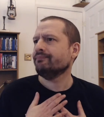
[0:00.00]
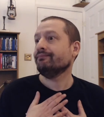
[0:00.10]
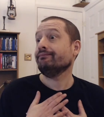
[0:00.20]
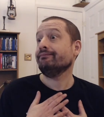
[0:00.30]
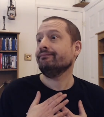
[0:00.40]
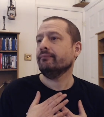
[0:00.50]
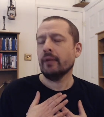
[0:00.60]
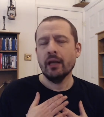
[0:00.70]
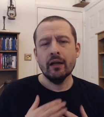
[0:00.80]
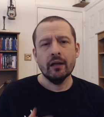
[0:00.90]

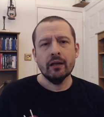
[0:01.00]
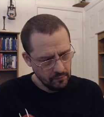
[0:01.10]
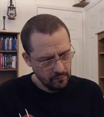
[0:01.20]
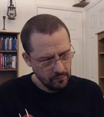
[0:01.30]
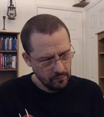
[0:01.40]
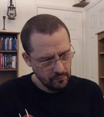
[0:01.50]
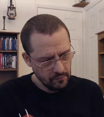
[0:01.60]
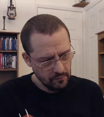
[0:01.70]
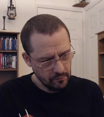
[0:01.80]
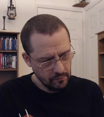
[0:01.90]

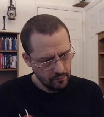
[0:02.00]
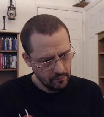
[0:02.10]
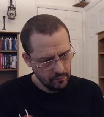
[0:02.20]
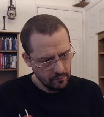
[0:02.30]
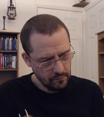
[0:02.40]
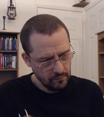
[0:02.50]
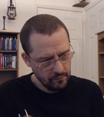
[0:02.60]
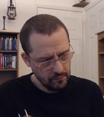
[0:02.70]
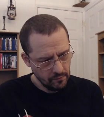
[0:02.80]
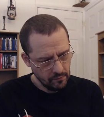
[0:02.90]

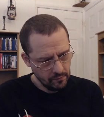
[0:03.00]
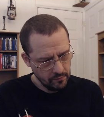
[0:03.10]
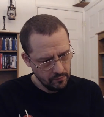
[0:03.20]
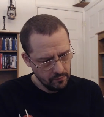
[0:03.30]
No one is speaking in this clip.